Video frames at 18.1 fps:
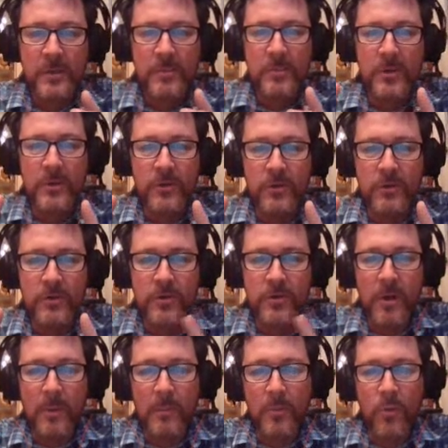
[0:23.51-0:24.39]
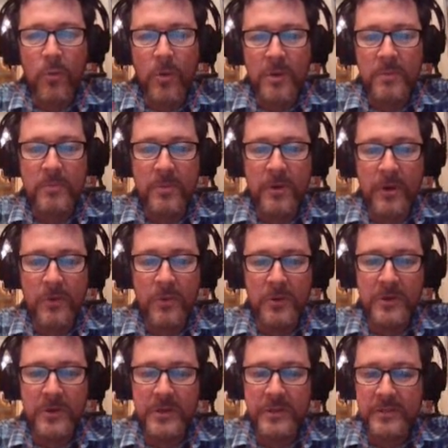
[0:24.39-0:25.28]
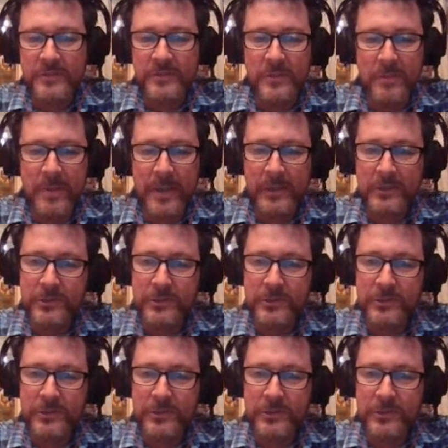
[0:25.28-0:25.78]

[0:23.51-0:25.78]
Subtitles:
But your number one priority is to make